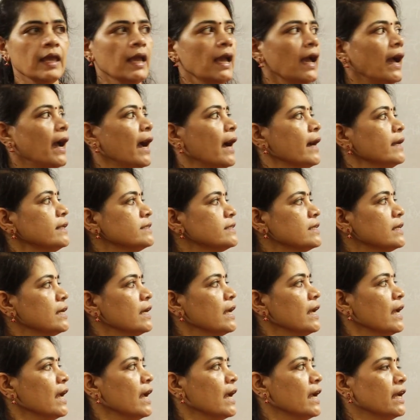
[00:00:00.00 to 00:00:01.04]
And
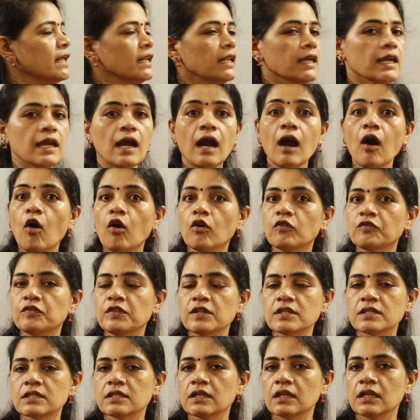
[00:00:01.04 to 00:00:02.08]
area of
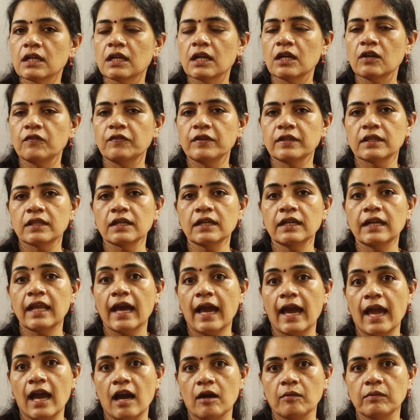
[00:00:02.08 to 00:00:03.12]
the circle with the
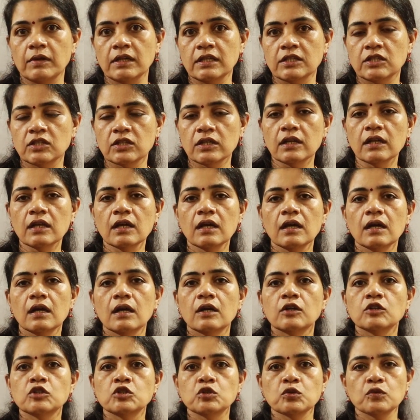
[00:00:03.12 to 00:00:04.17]
diameter
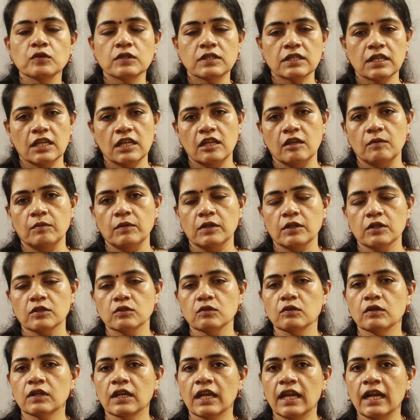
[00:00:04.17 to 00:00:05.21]
2 centimeter.
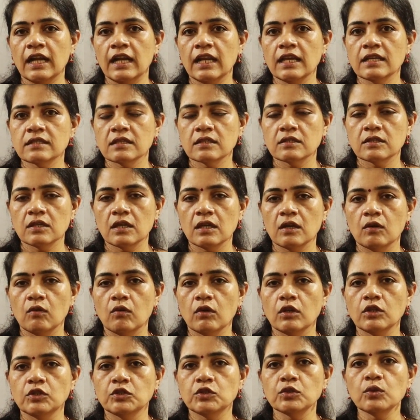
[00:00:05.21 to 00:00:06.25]
So radius is
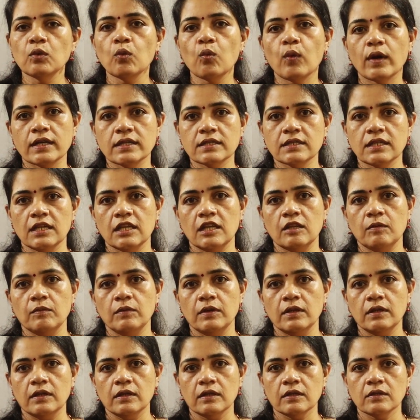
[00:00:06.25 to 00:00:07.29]
equal to 1
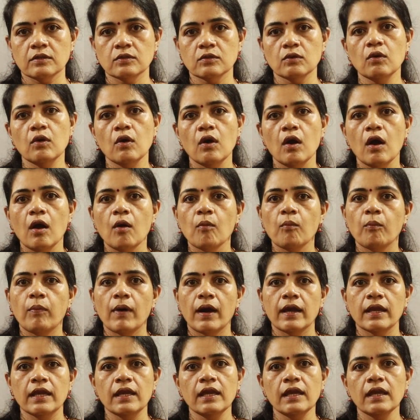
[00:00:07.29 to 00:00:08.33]
centimeter. So
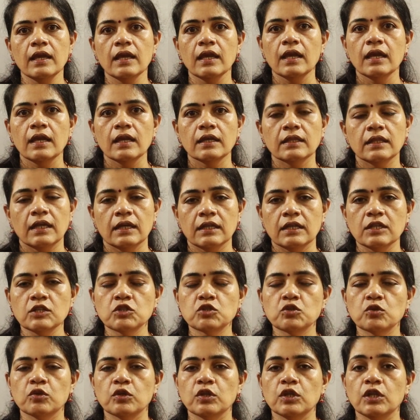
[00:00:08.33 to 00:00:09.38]
pi, that is
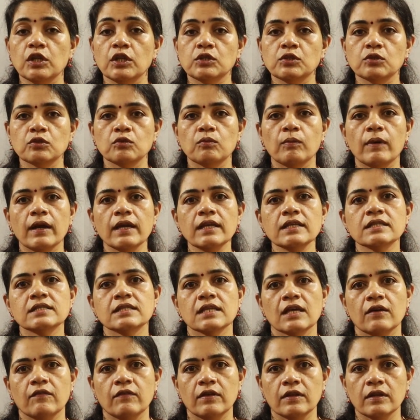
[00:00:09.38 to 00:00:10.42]
22 by
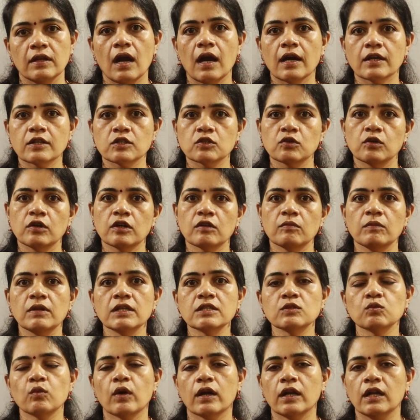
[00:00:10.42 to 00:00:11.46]
7. R square
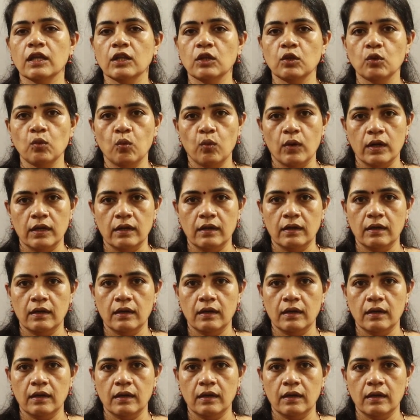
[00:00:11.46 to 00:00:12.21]
means 1 into 1.